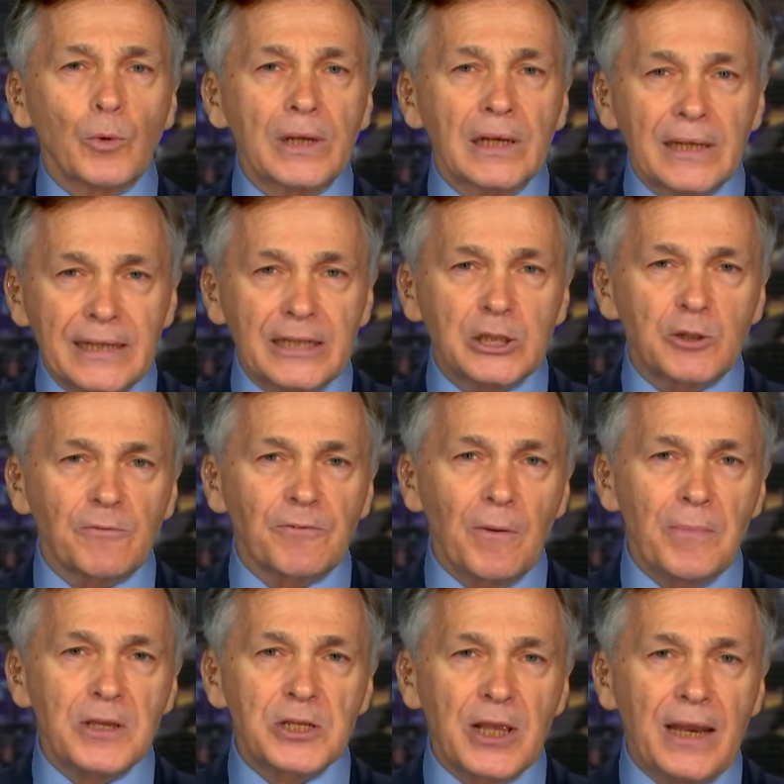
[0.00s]
released
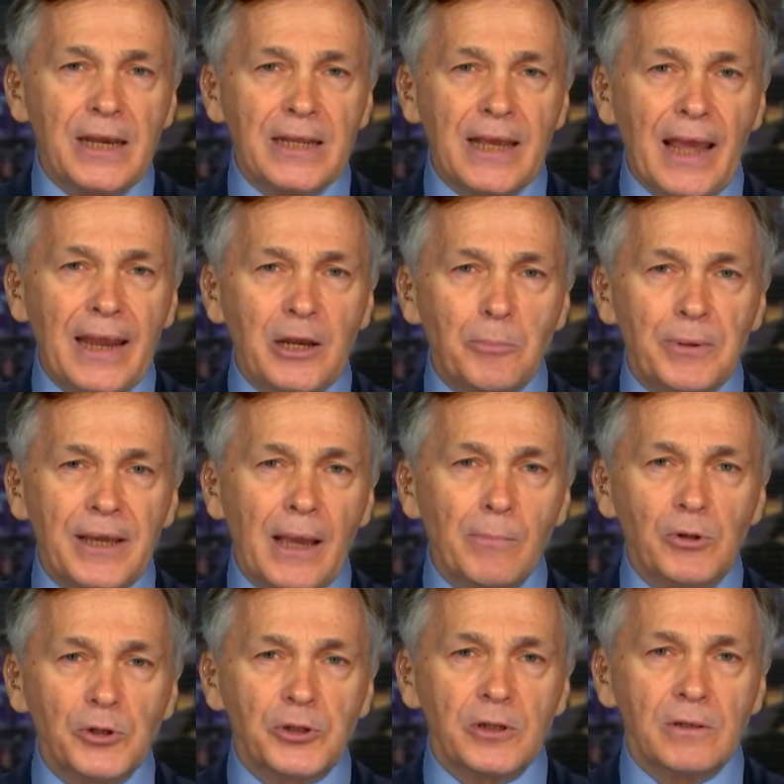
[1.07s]
from this NDA to be
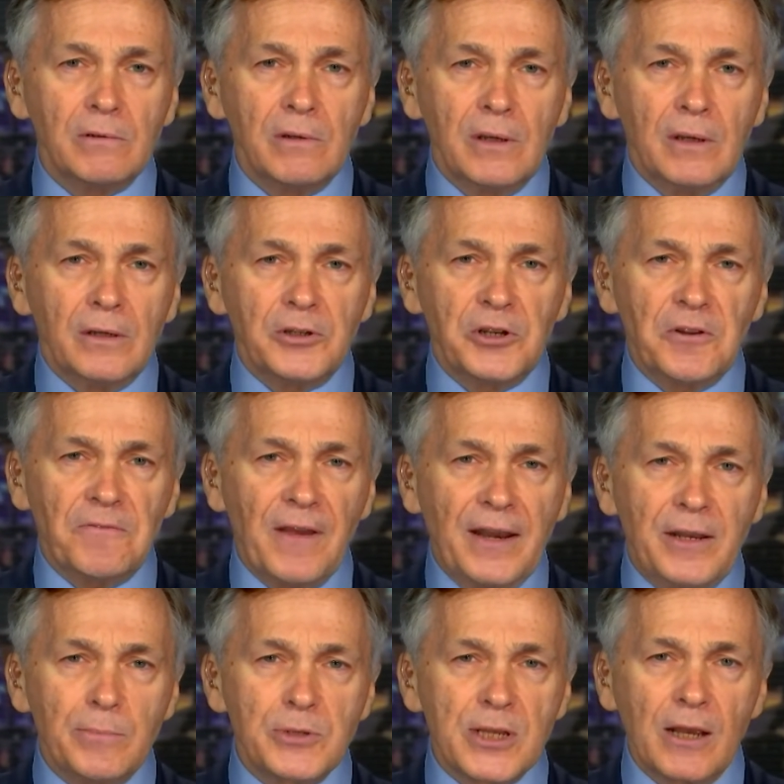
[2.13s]
able to to
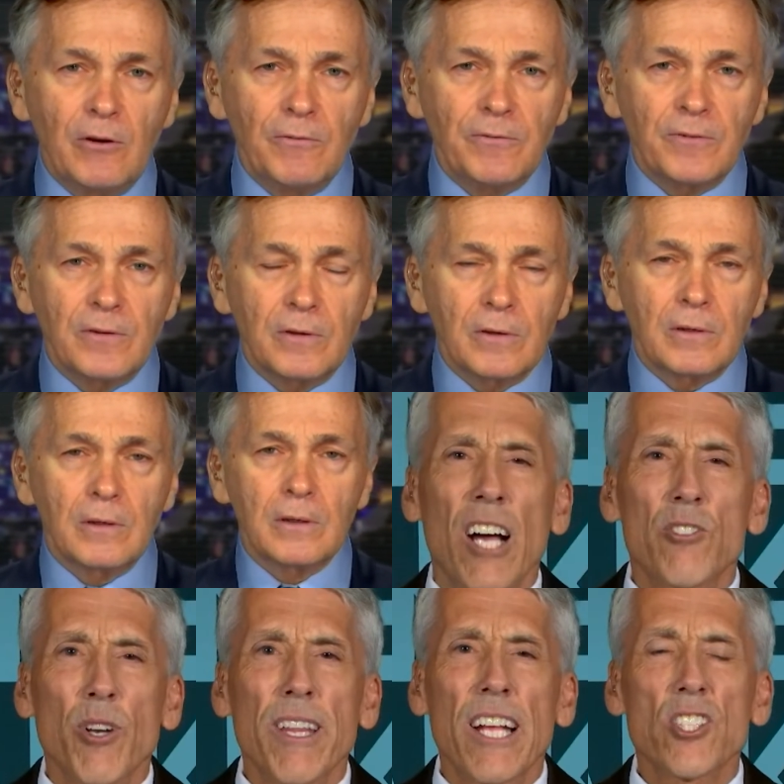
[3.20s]
defend himself? Yeah,
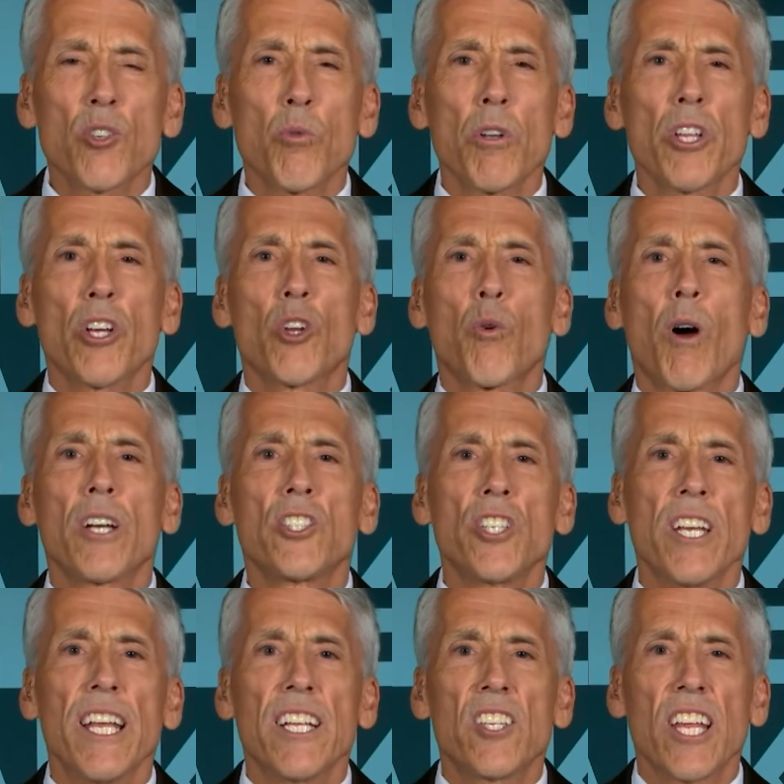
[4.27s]
Andre, that's a really good
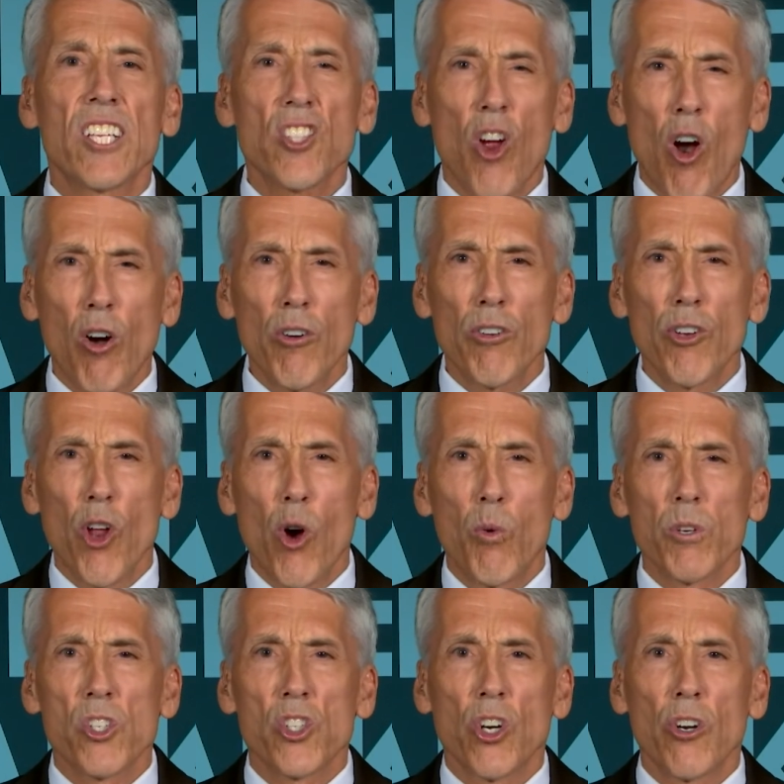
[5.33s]
question. It, it's hard to know
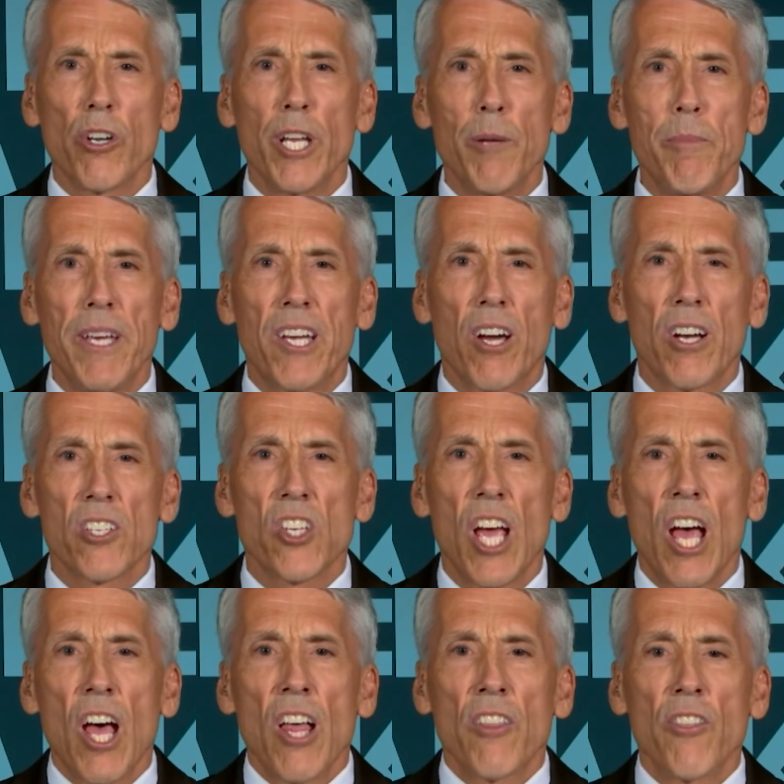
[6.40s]
with certainty because
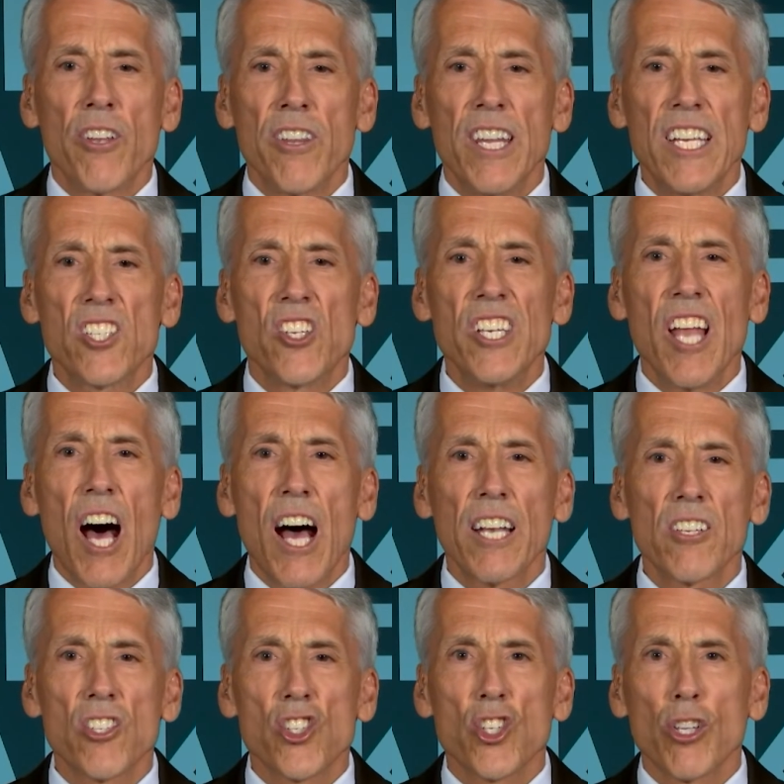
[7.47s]
the, these
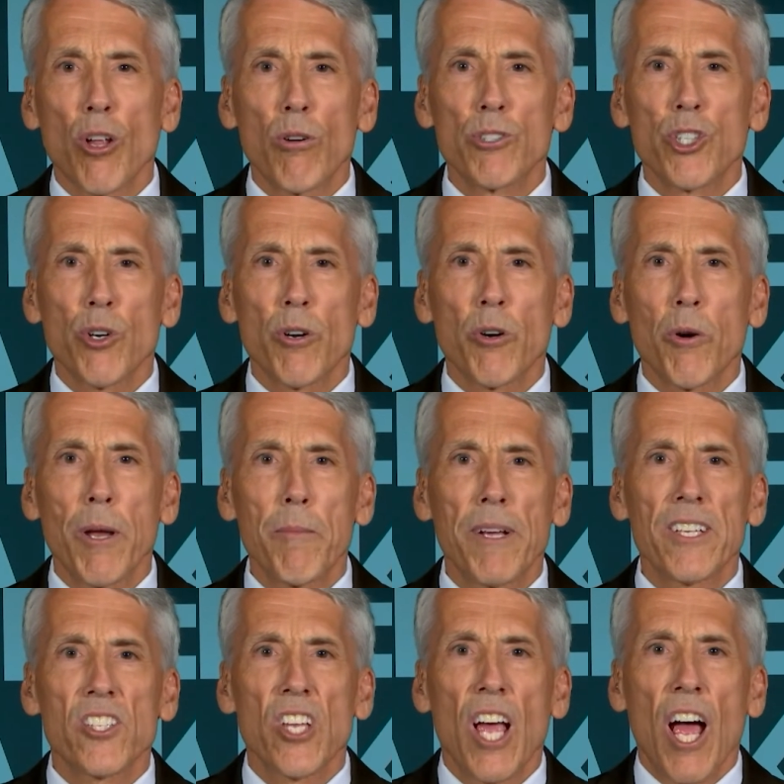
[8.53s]
non-disclosure
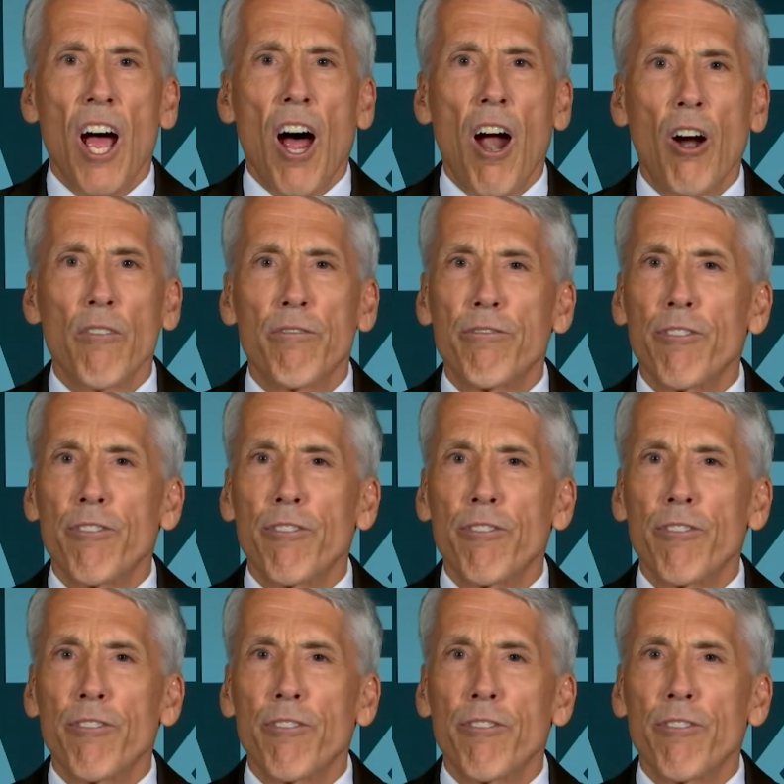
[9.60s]
agreements are